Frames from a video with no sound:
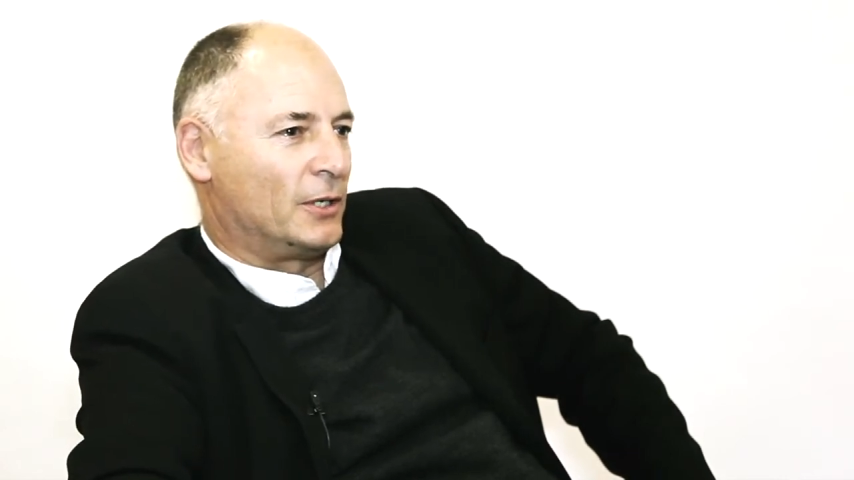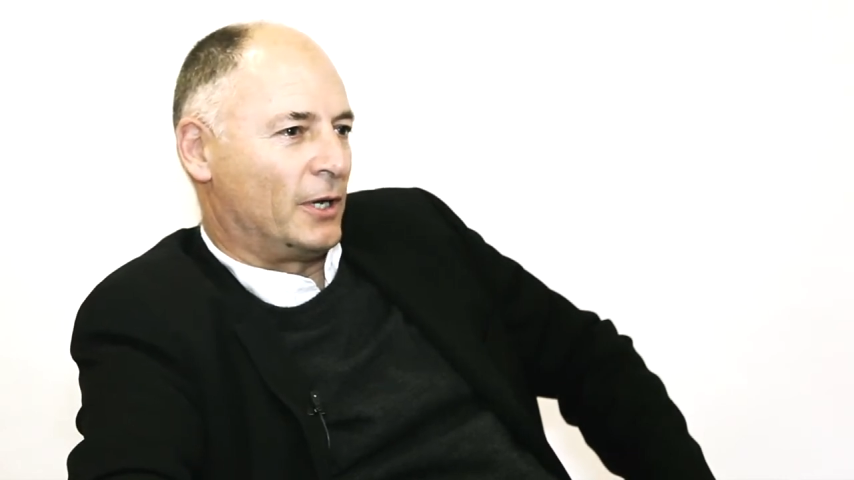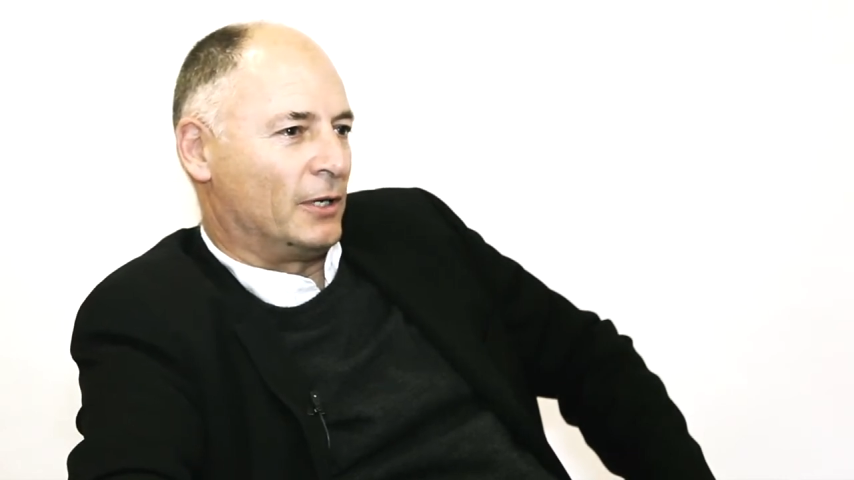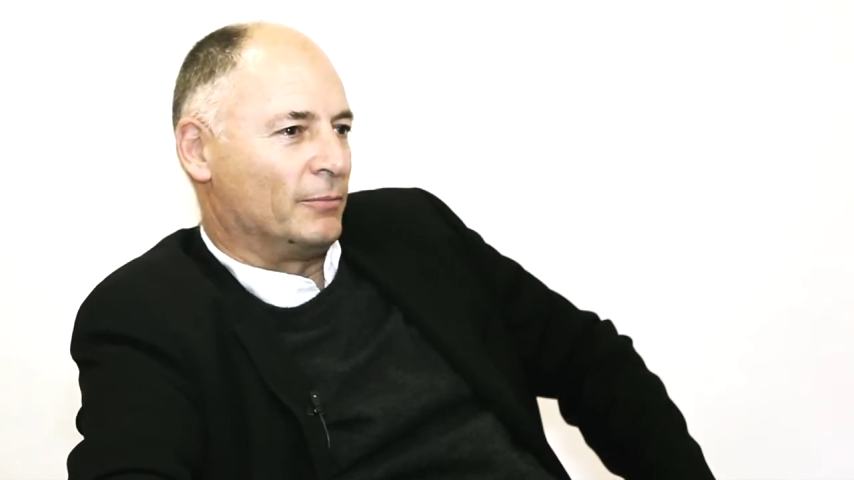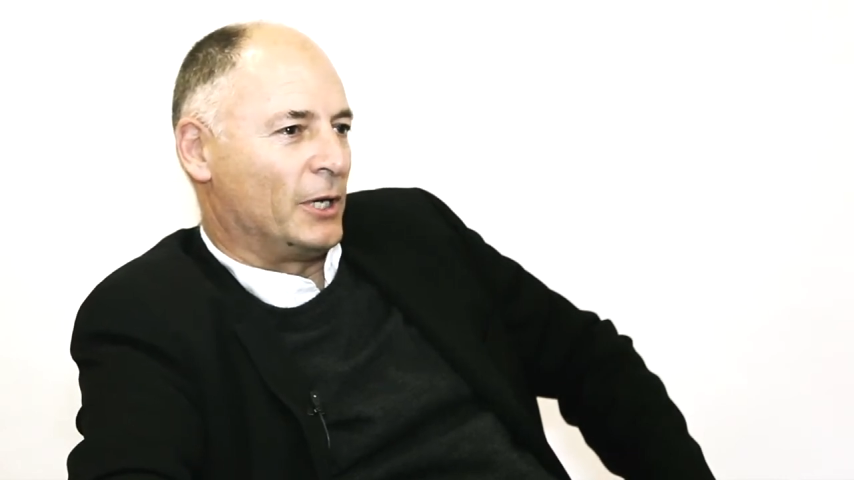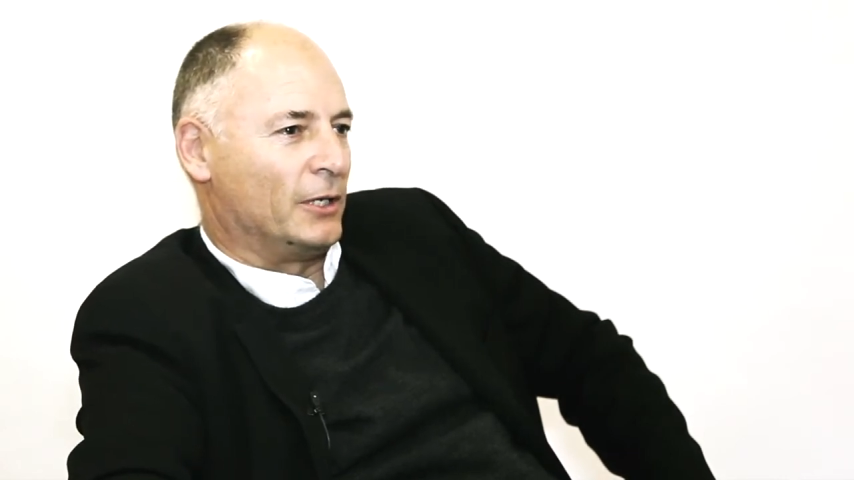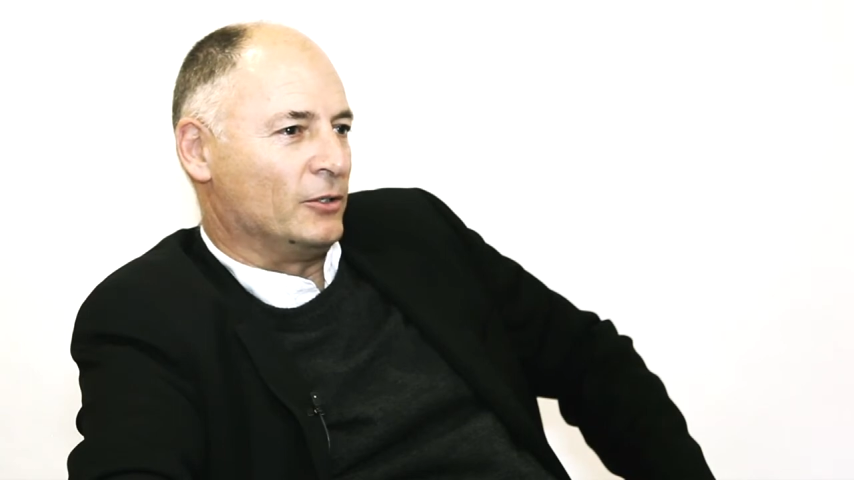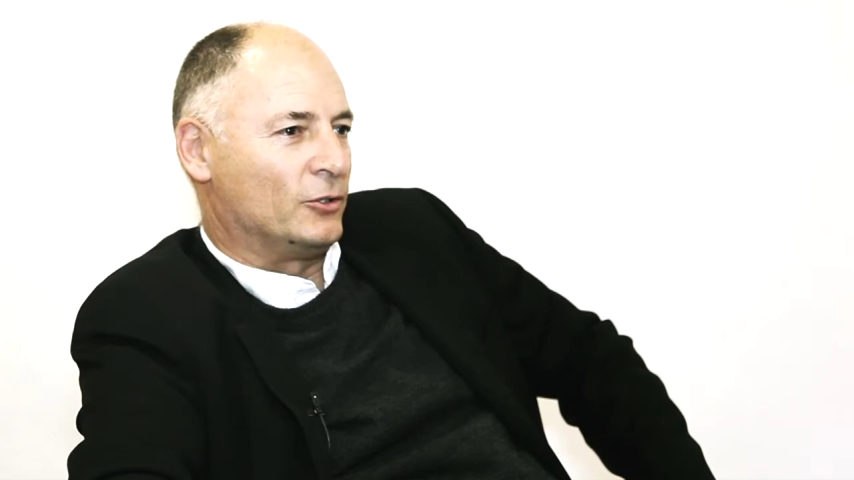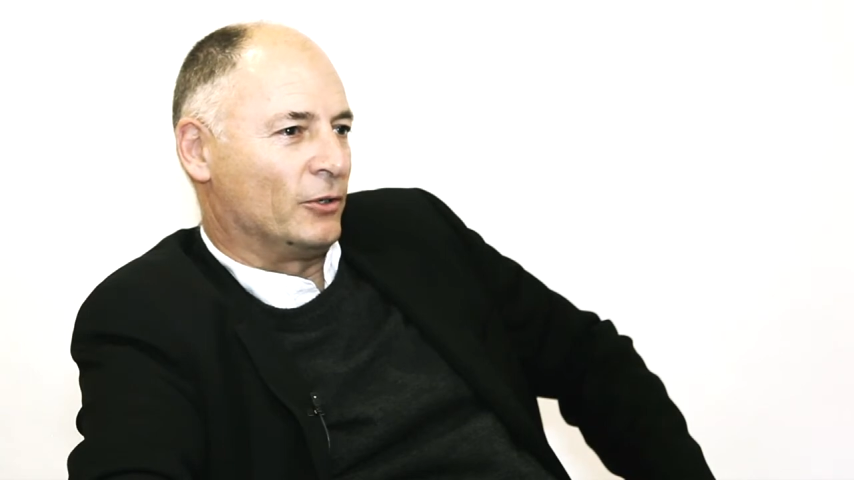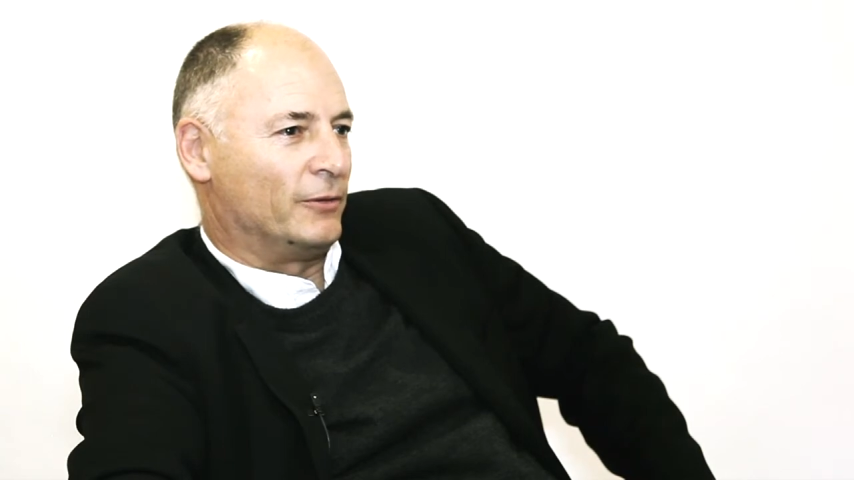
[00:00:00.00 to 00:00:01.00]
and making
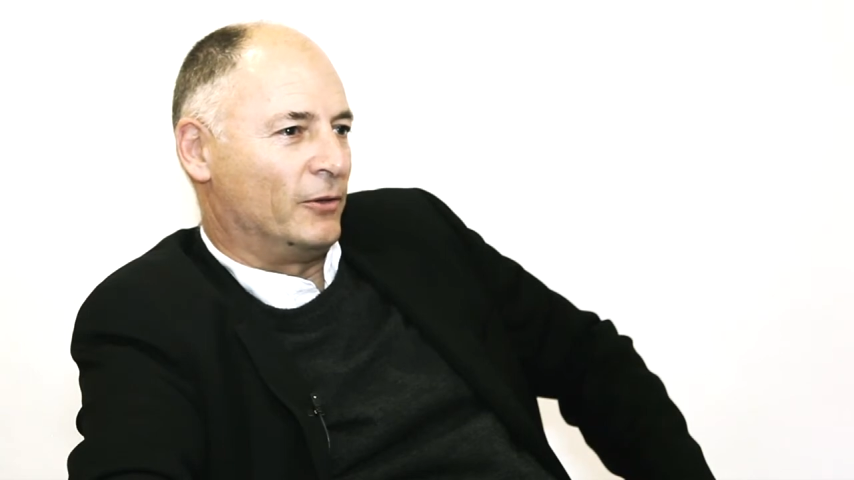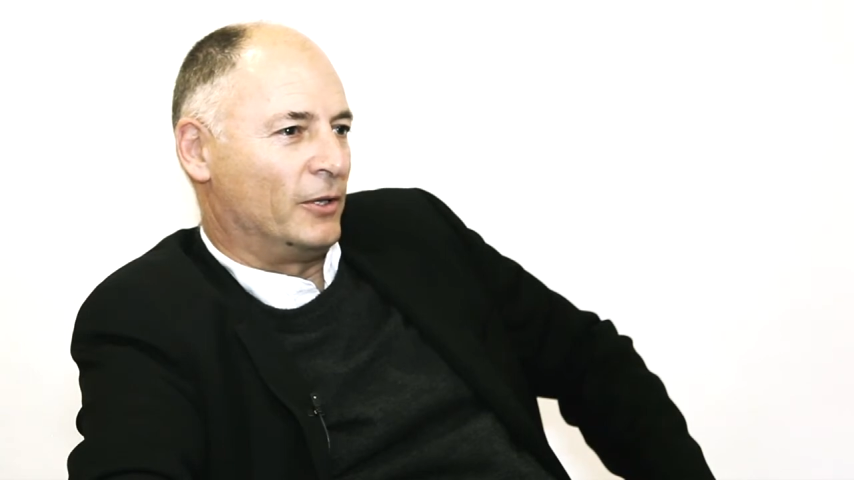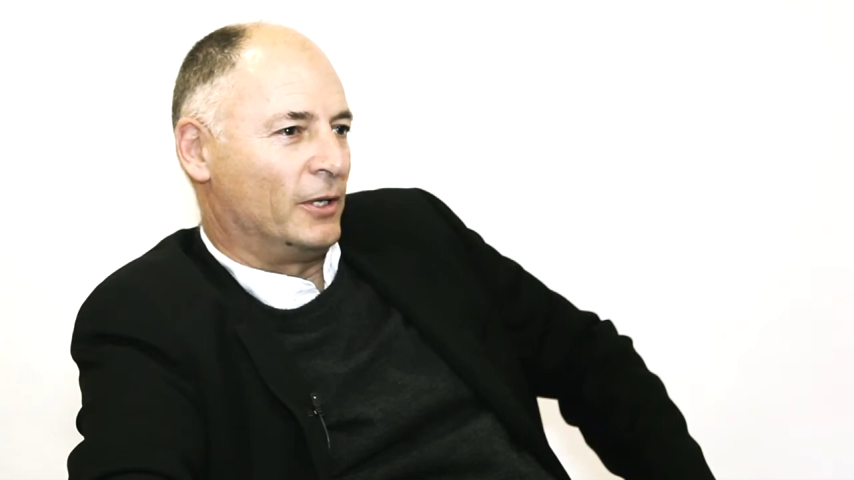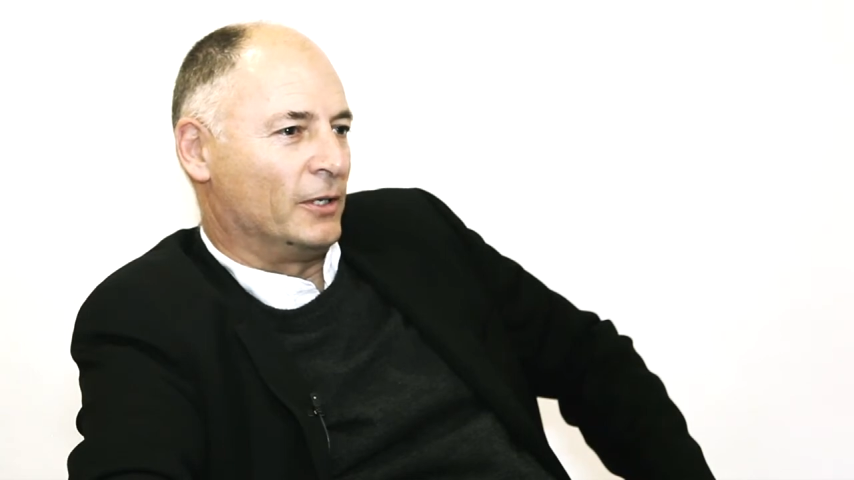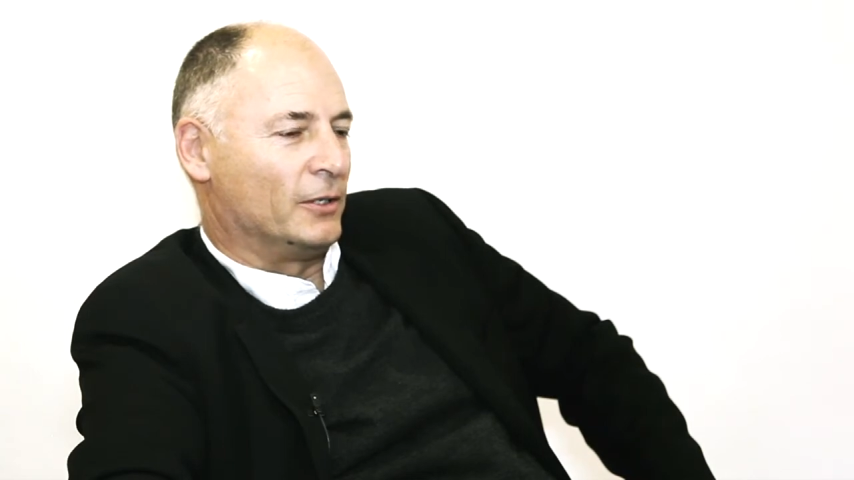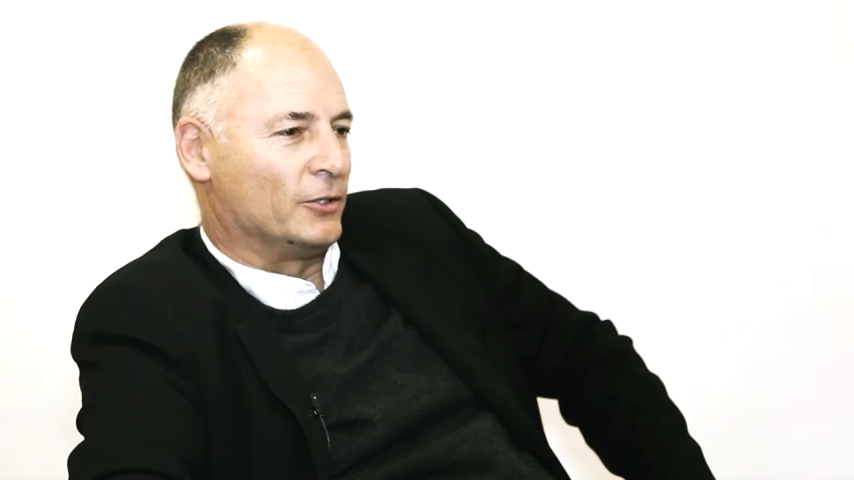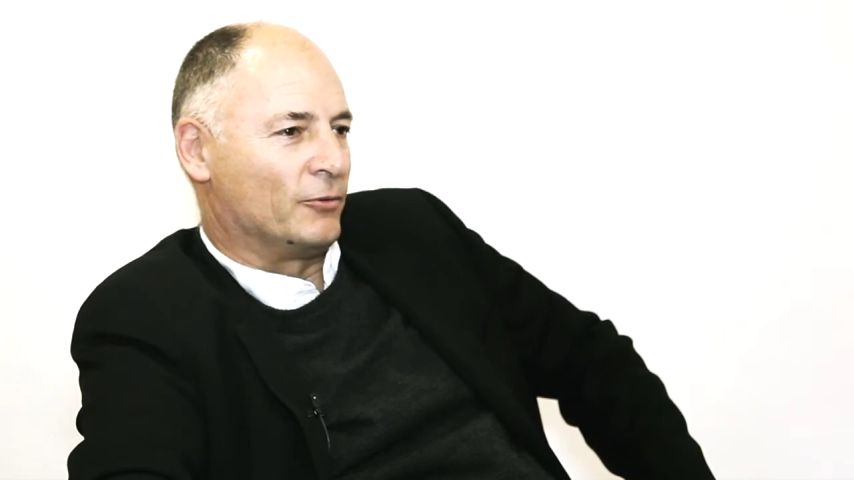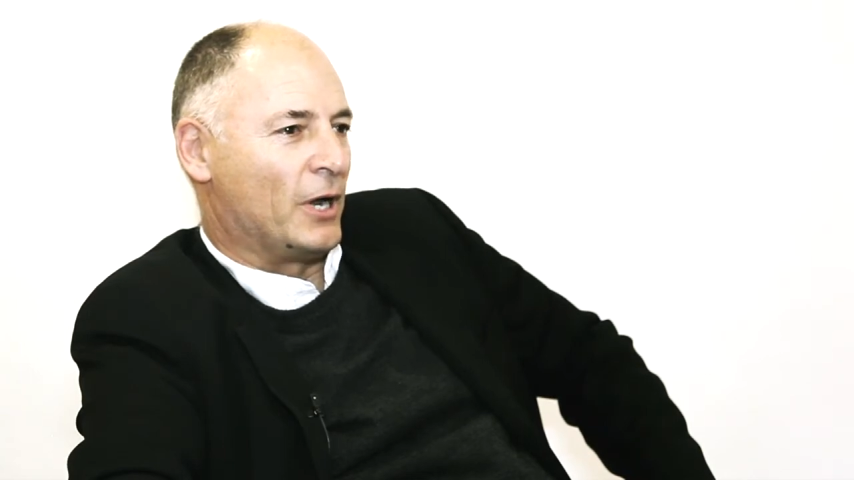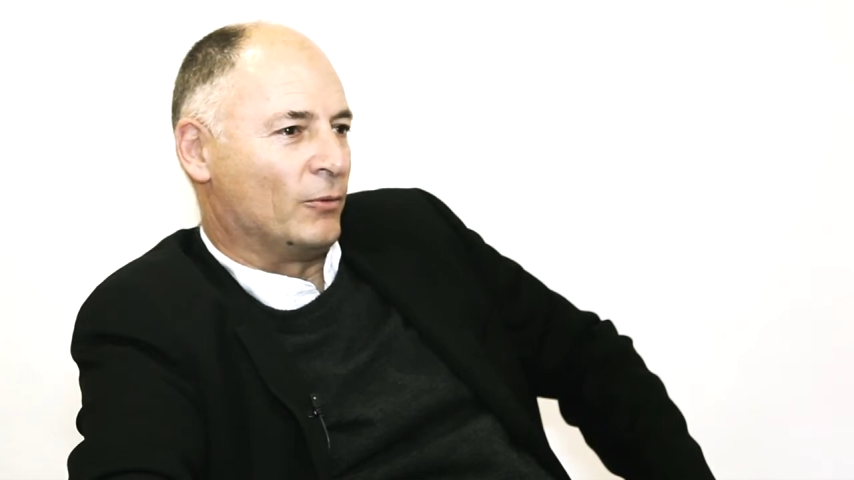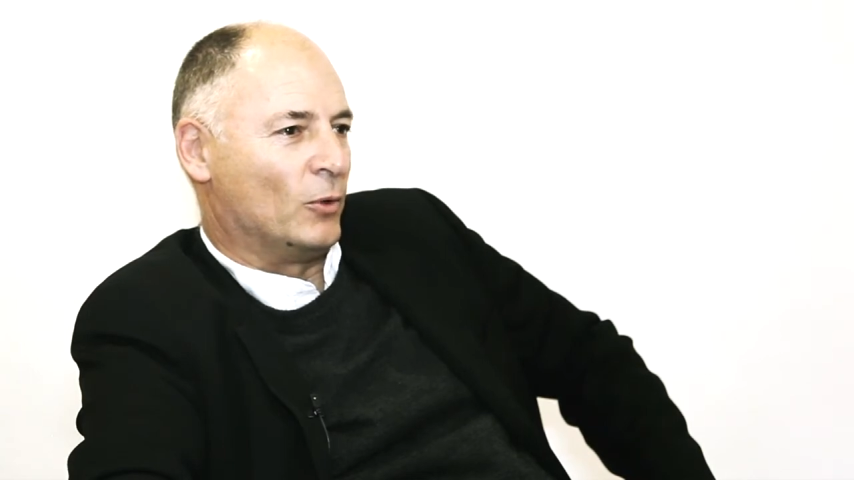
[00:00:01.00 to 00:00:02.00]
sure everything is
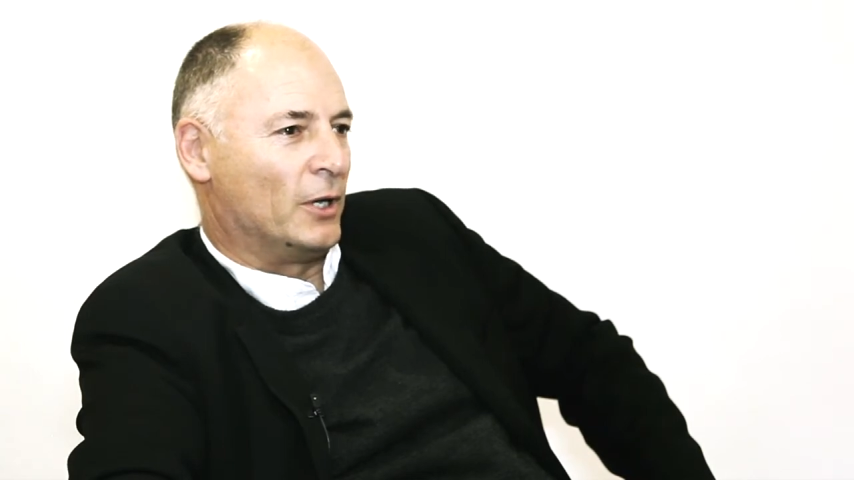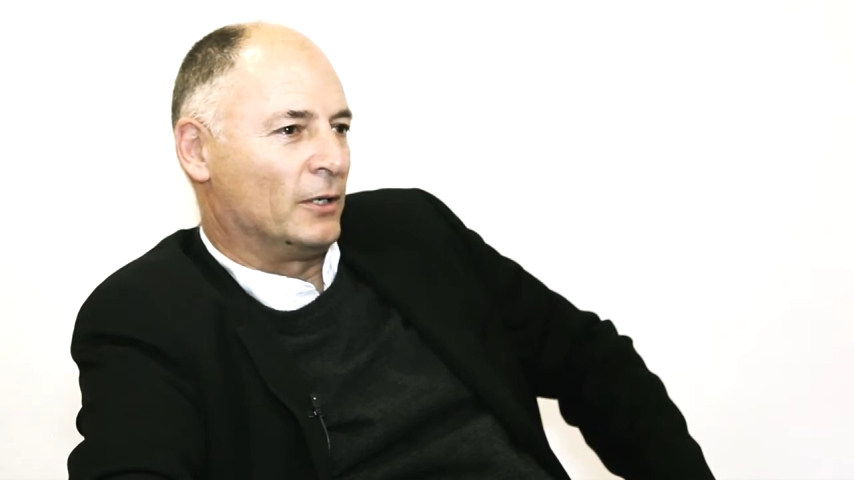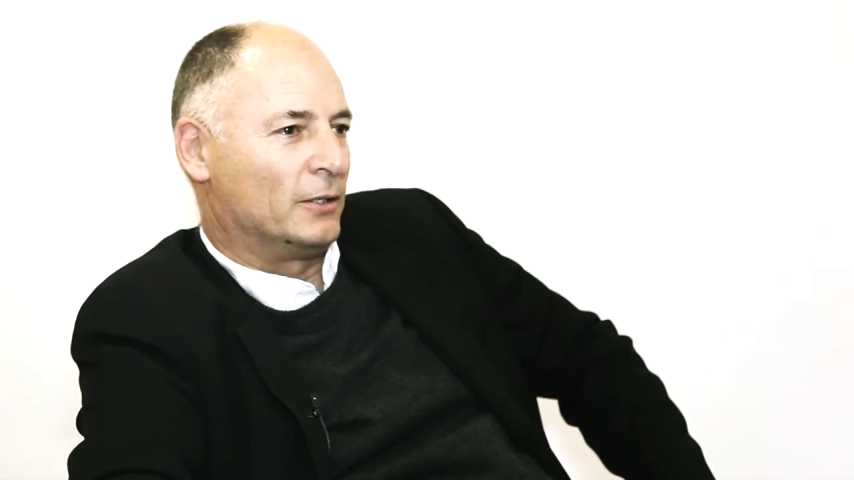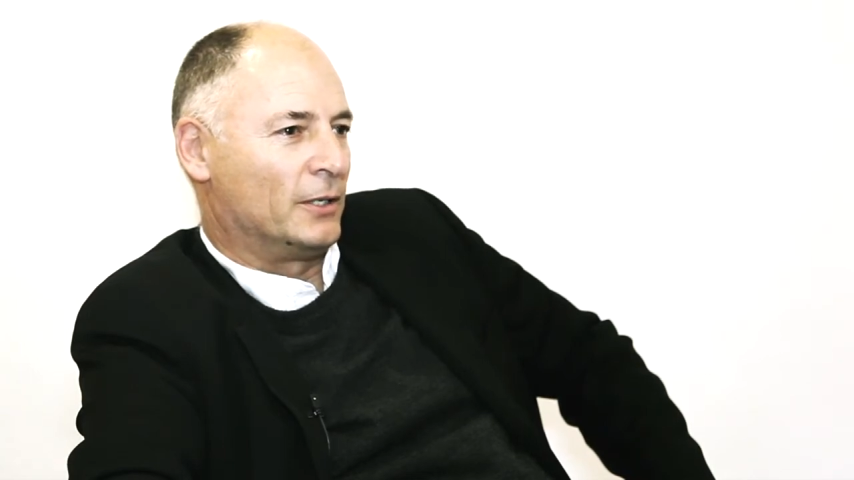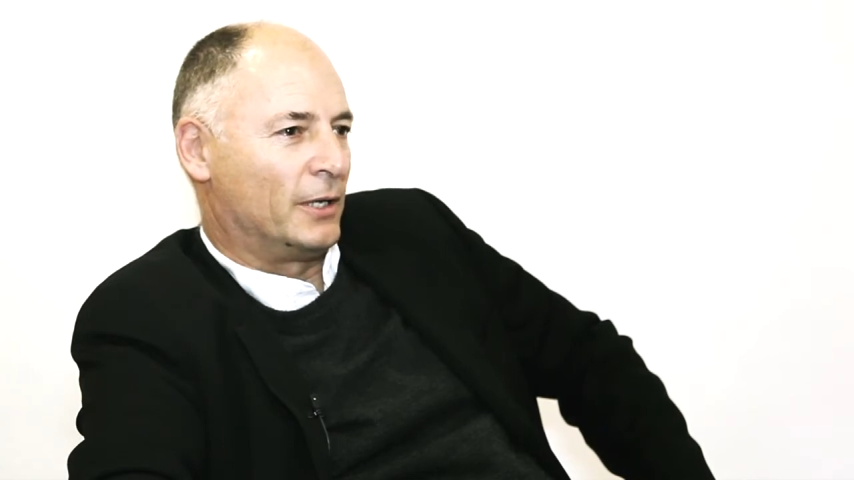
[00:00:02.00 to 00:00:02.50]
run well